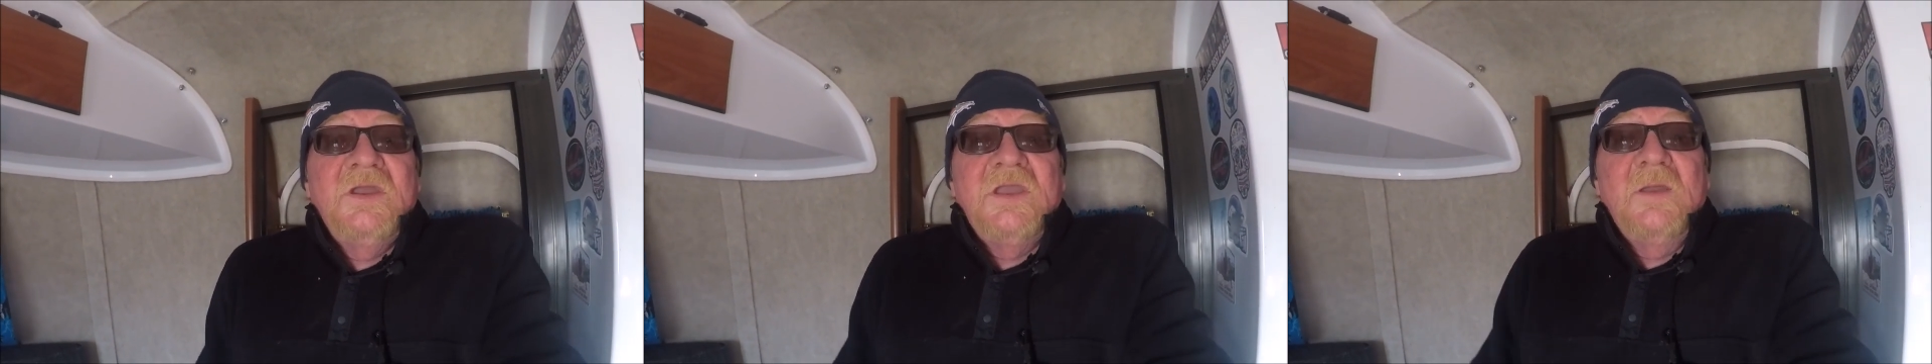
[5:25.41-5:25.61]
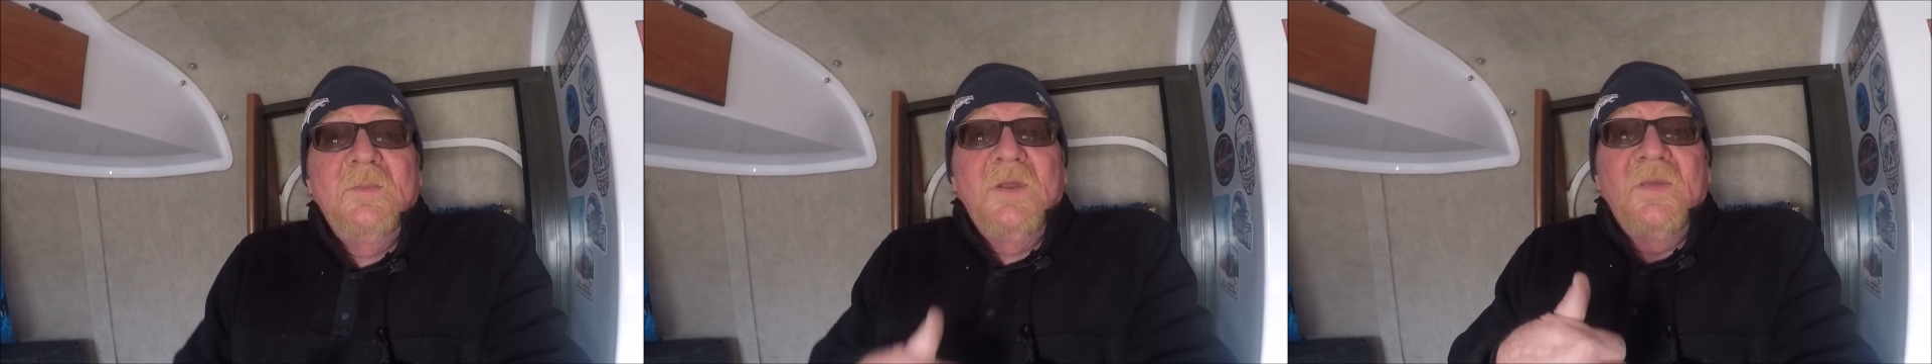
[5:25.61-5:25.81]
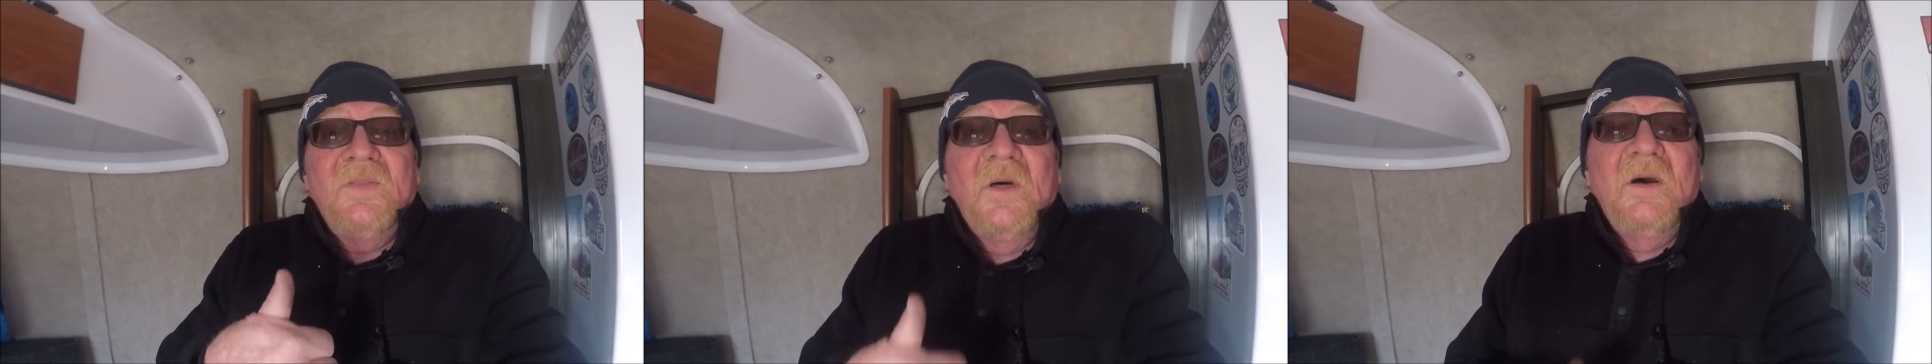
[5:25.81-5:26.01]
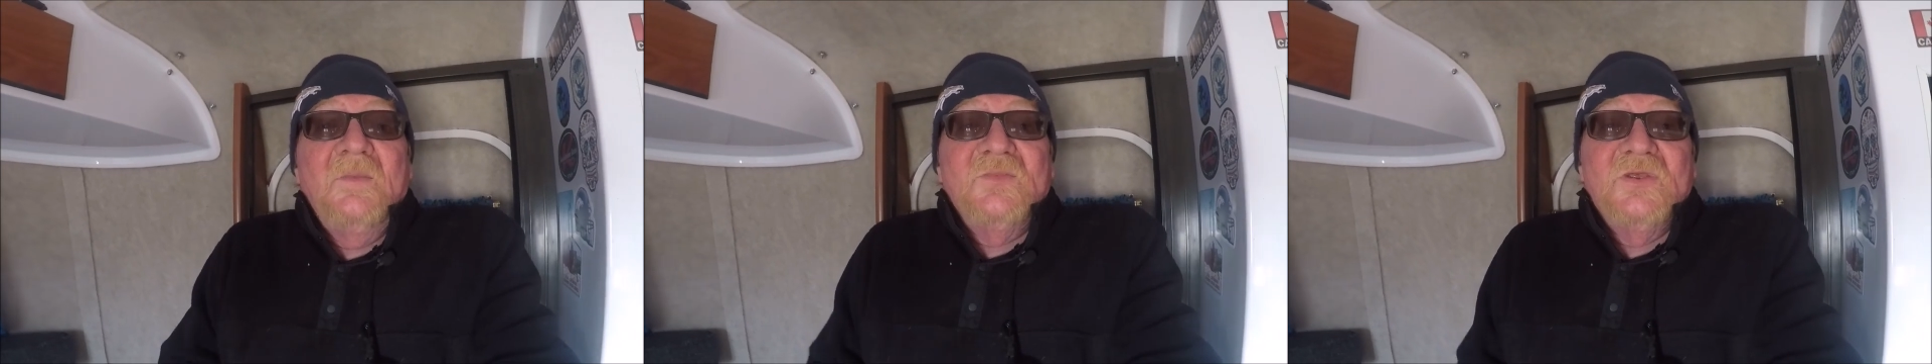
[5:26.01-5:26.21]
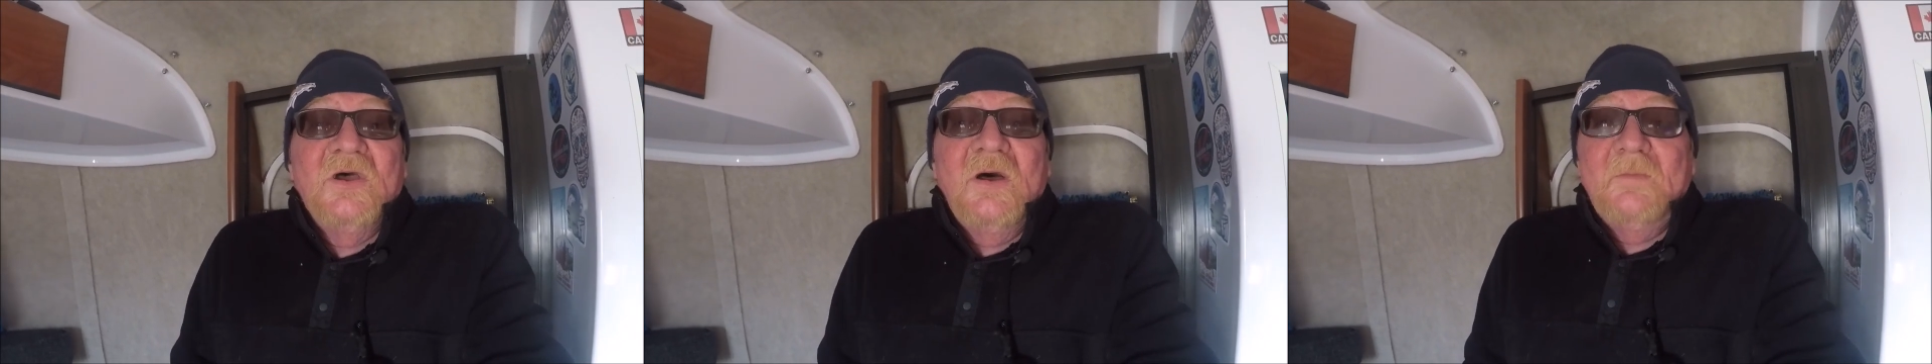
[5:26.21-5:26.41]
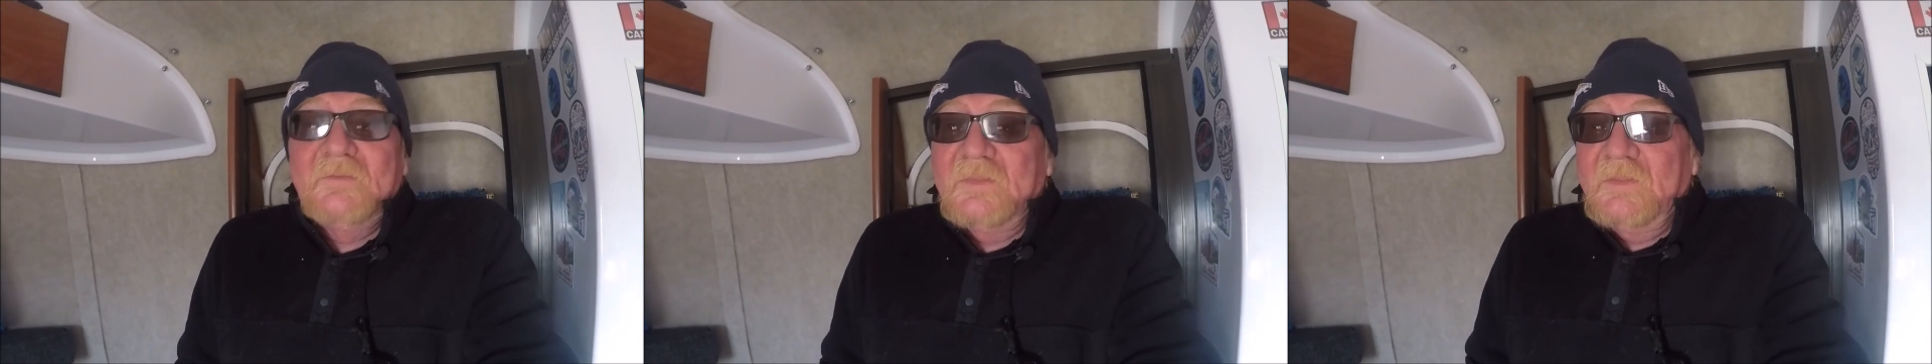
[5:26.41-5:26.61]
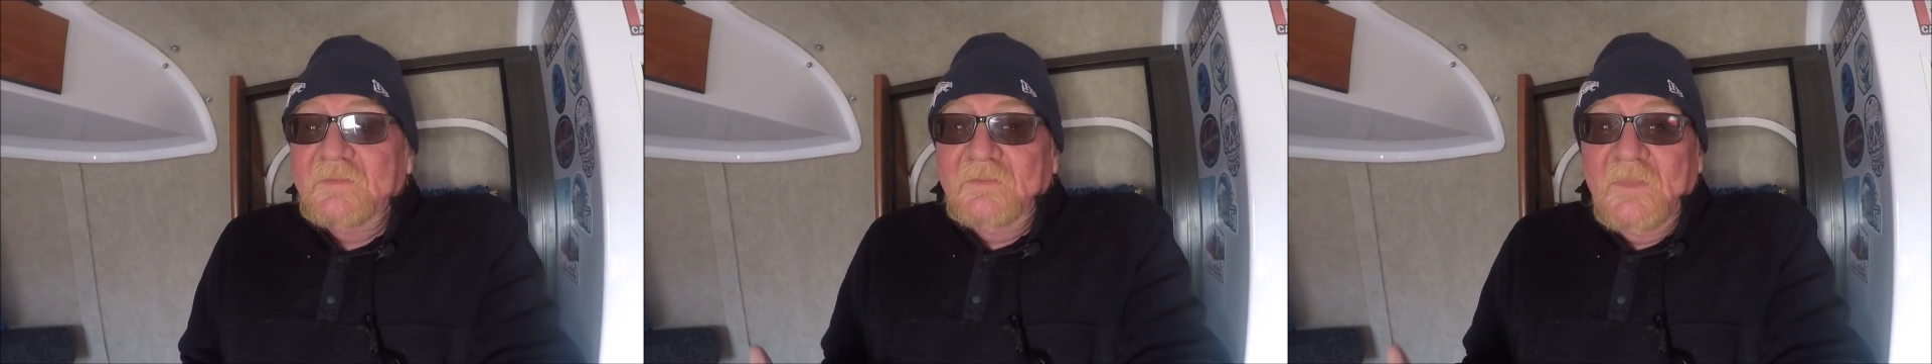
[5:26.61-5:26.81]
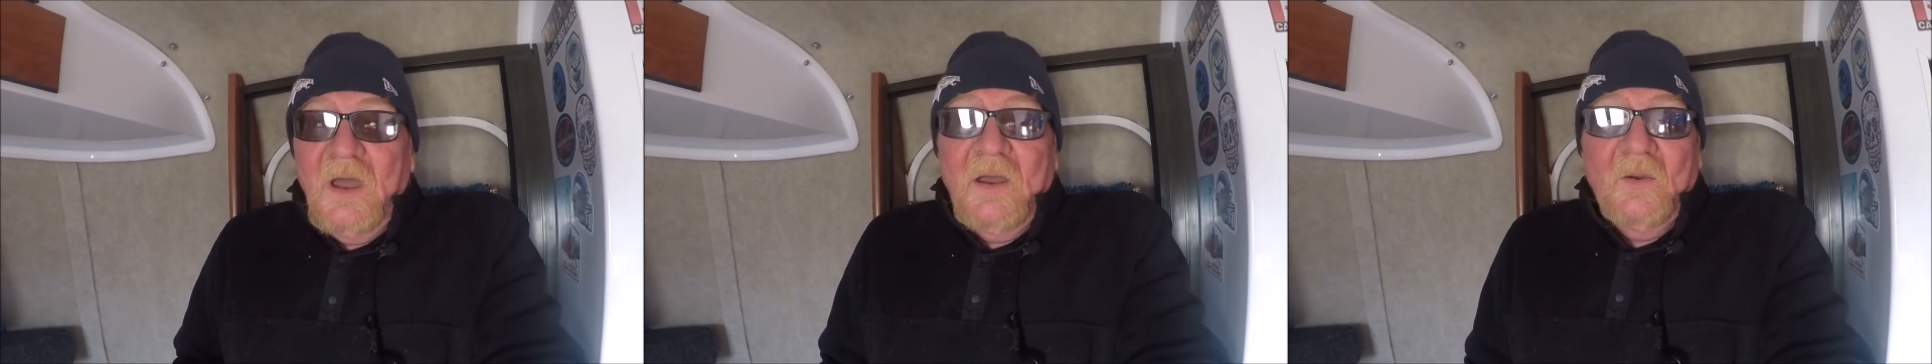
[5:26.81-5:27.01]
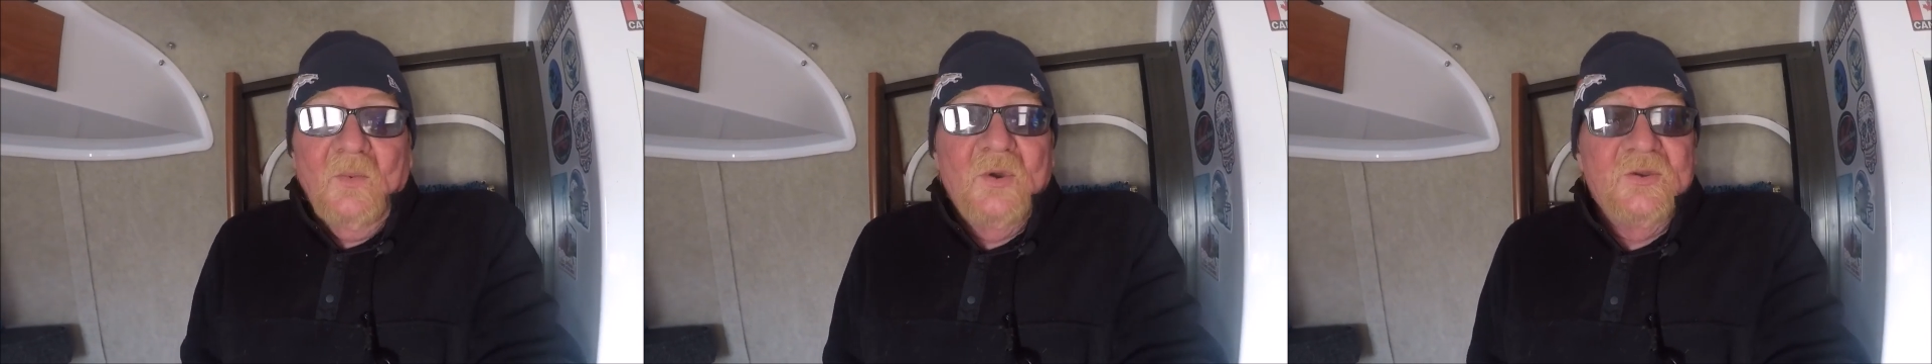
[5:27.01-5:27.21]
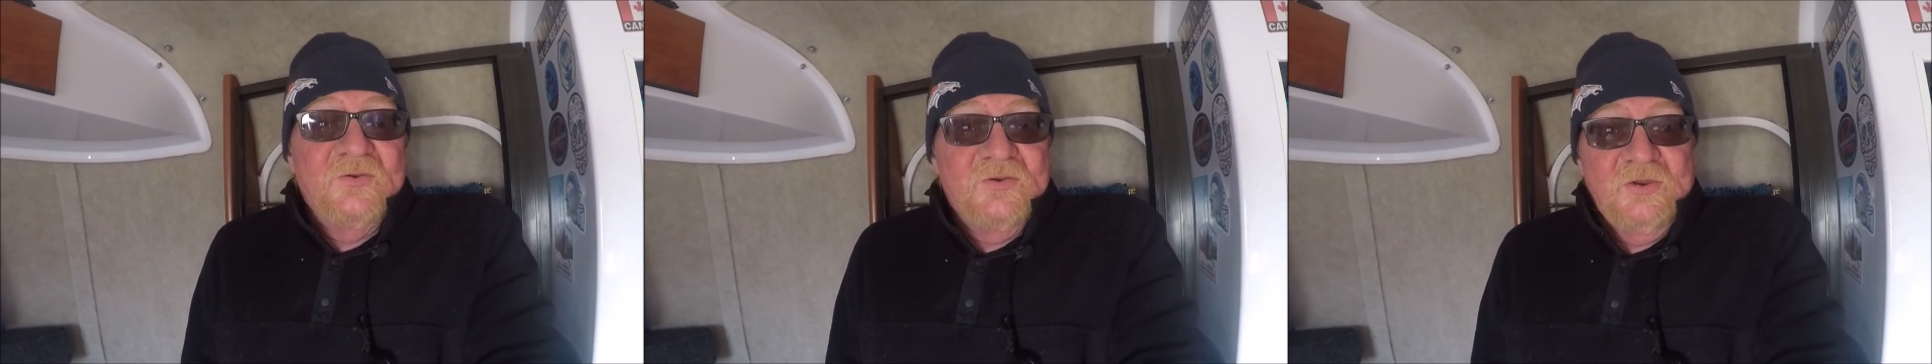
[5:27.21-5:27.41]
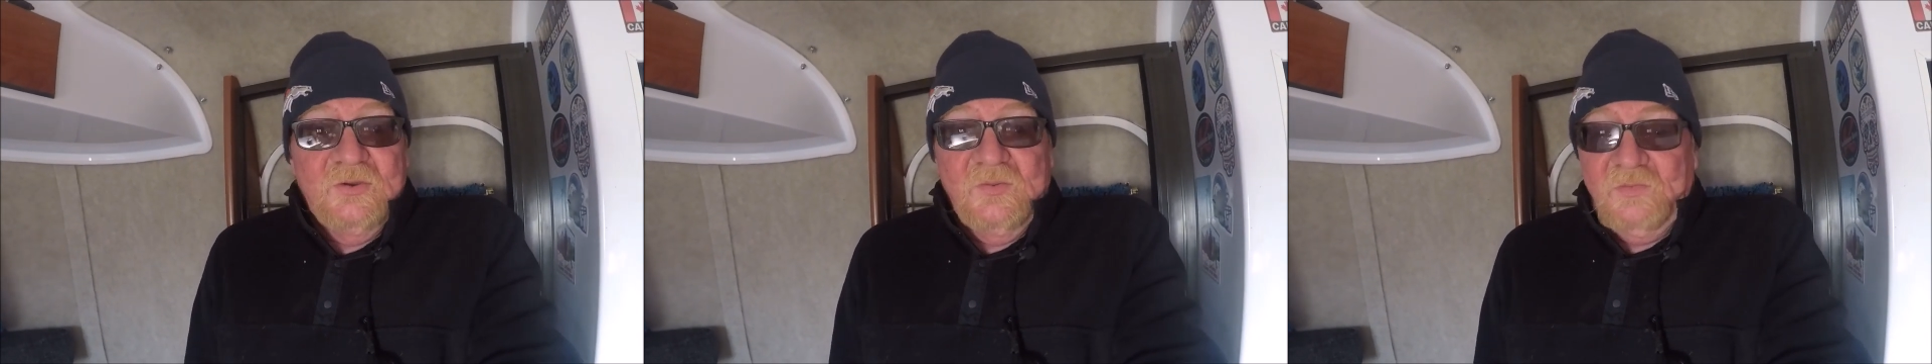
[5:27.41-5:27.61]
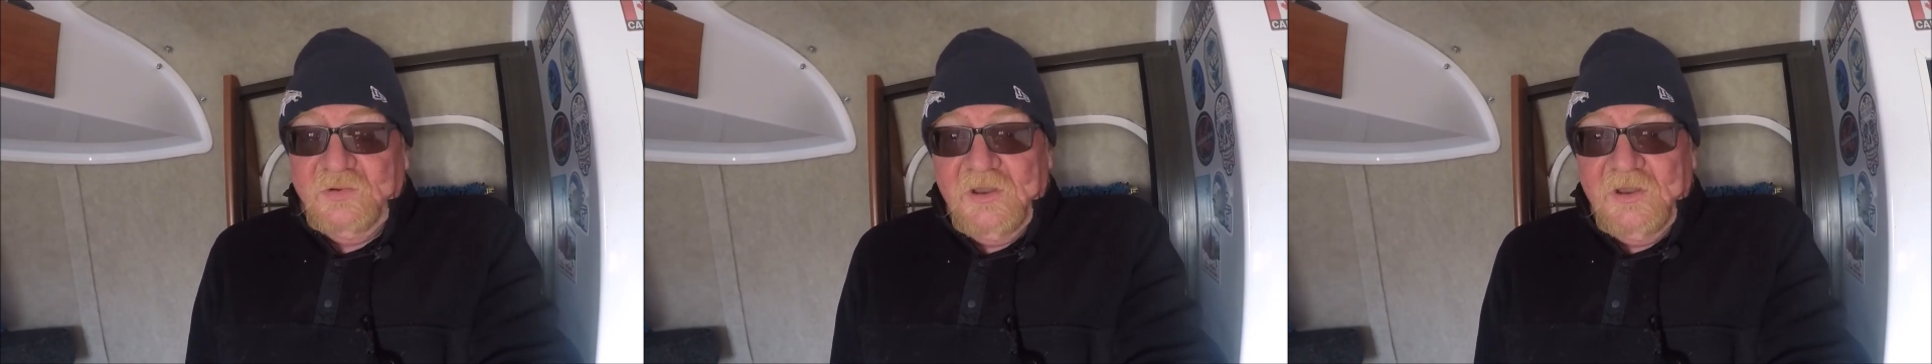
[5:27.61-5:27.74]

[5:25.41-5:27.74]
Give me a thumbs up. I wish you